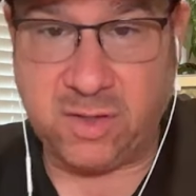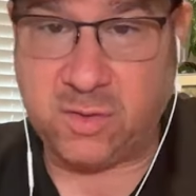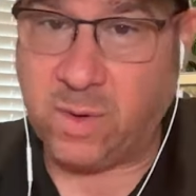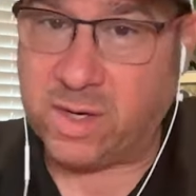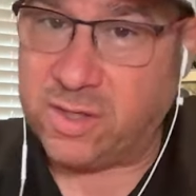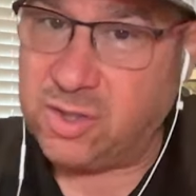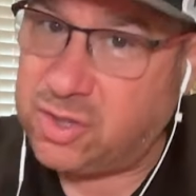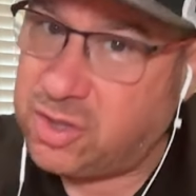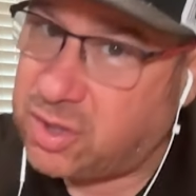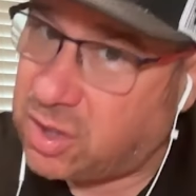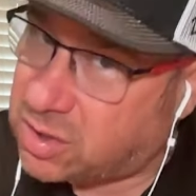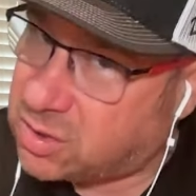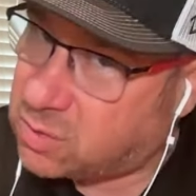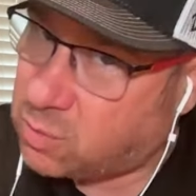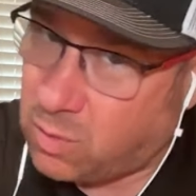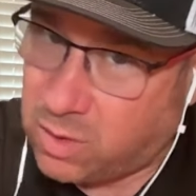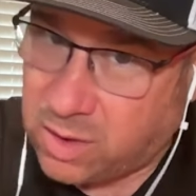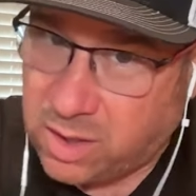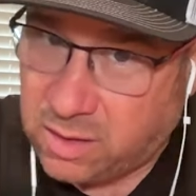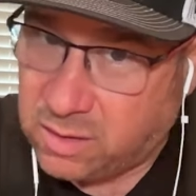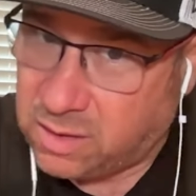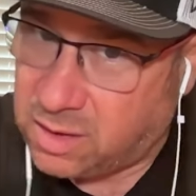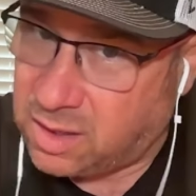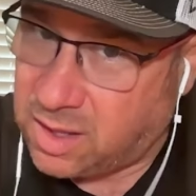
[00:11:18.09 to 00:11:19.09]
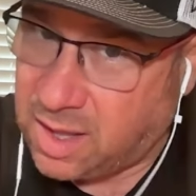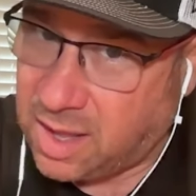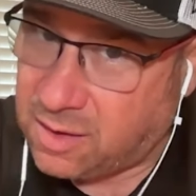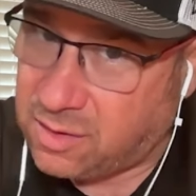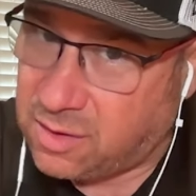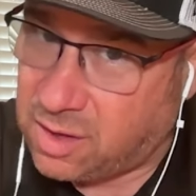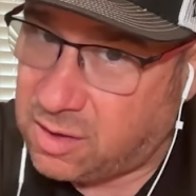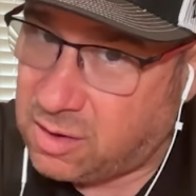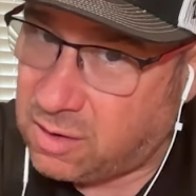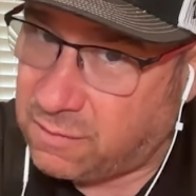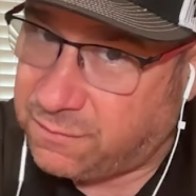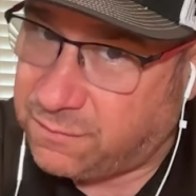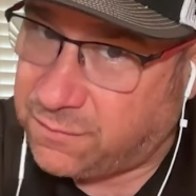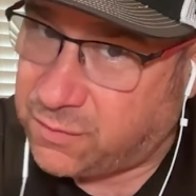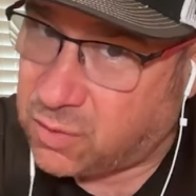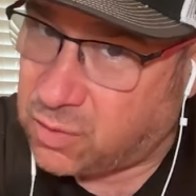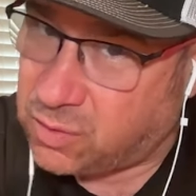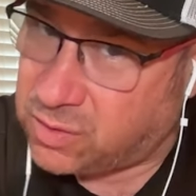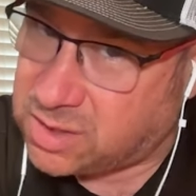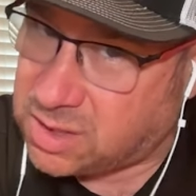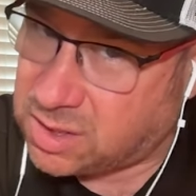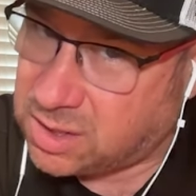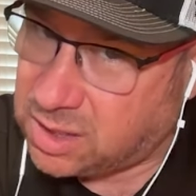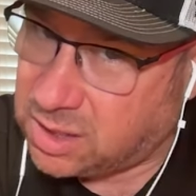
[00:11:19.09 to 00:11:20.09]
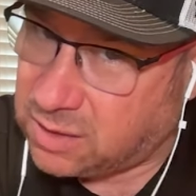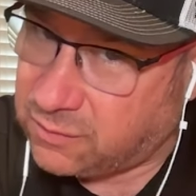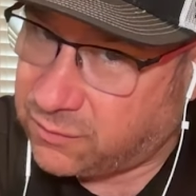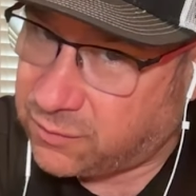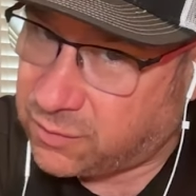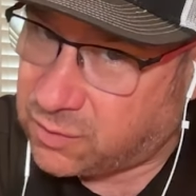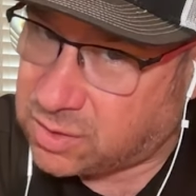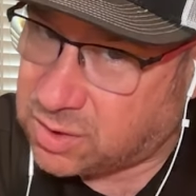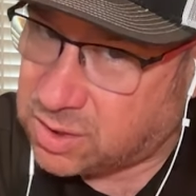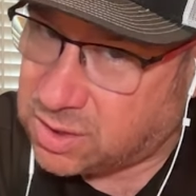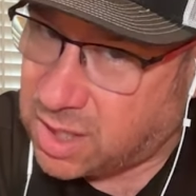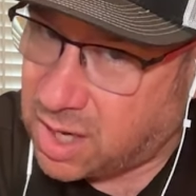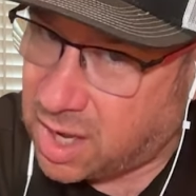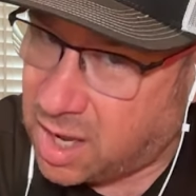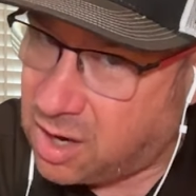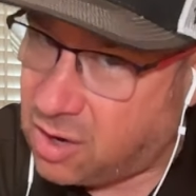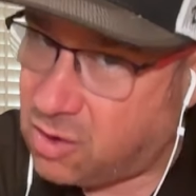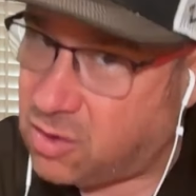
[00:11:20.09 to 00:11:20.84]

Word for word: Do I just want to get enough food to eat for today?